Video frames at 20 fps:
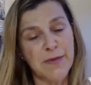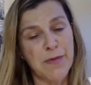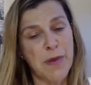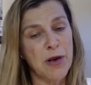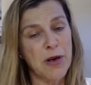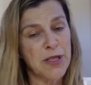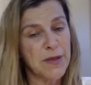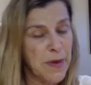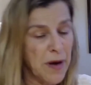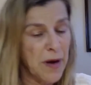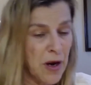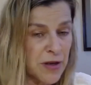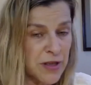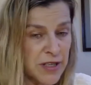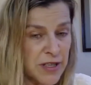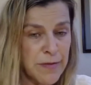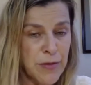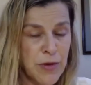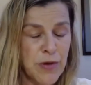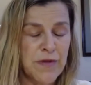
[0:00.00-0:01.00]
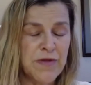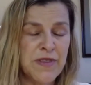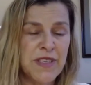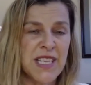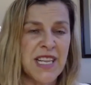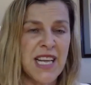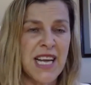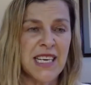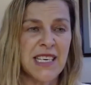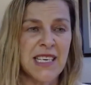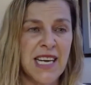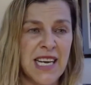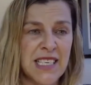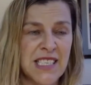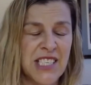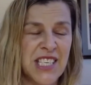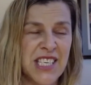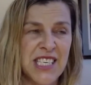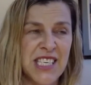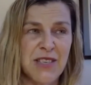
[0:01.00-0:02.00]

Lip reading: postponed and moved to next year.